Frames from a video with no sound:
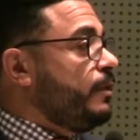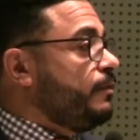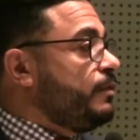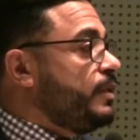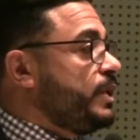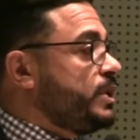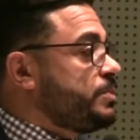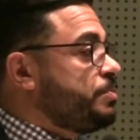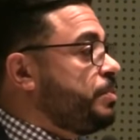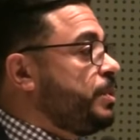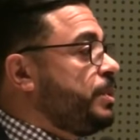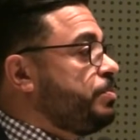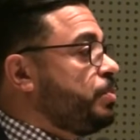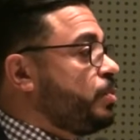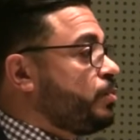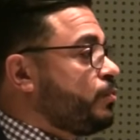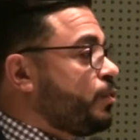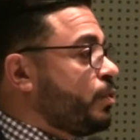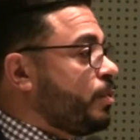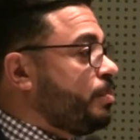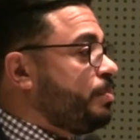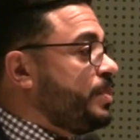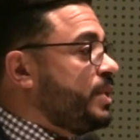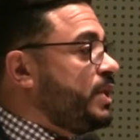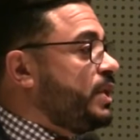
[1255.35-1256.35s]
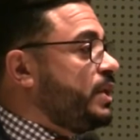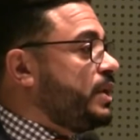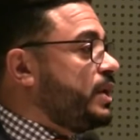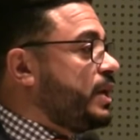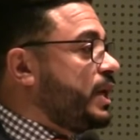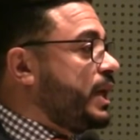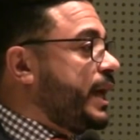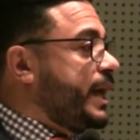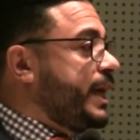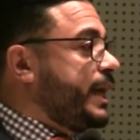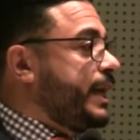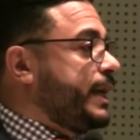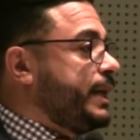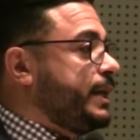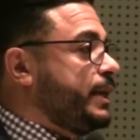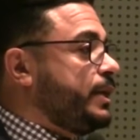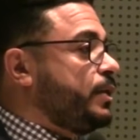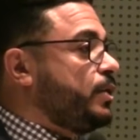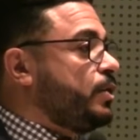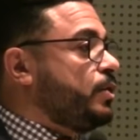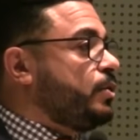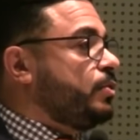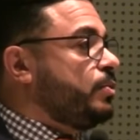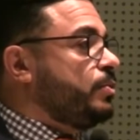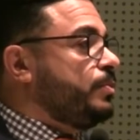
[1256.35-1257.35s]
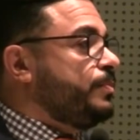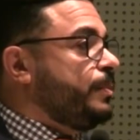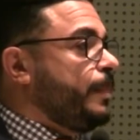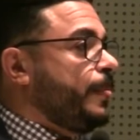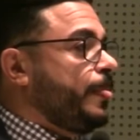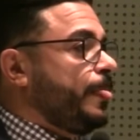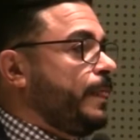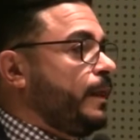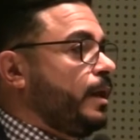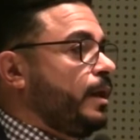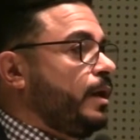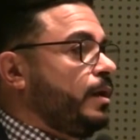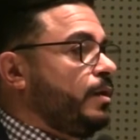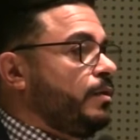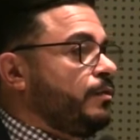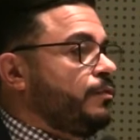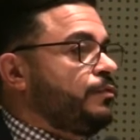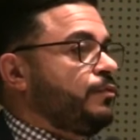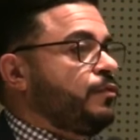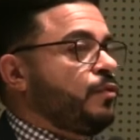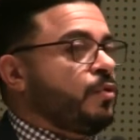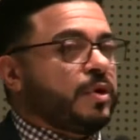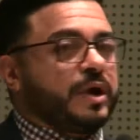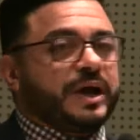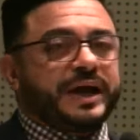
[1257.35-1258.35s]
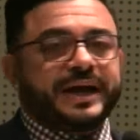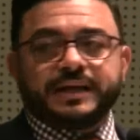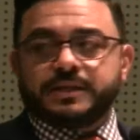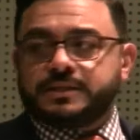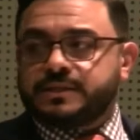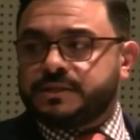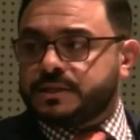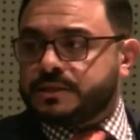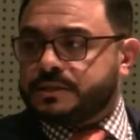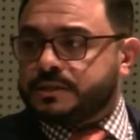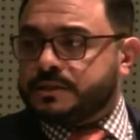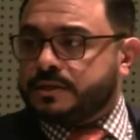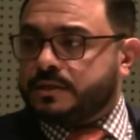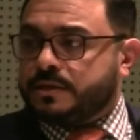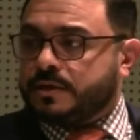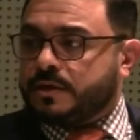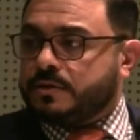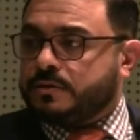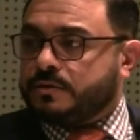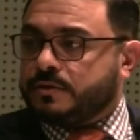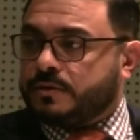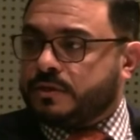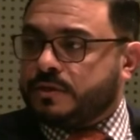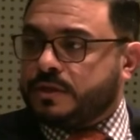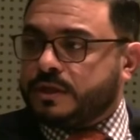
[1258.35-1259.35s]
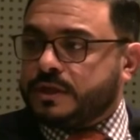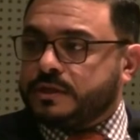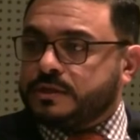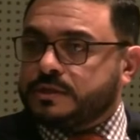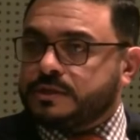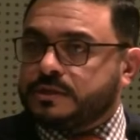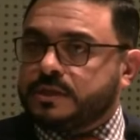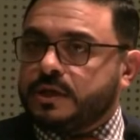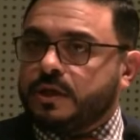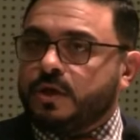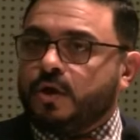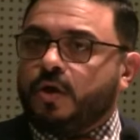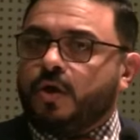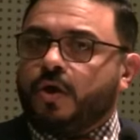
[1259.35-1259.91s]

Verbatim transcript: these people for being gay, you know, uh, for ISIS and other things.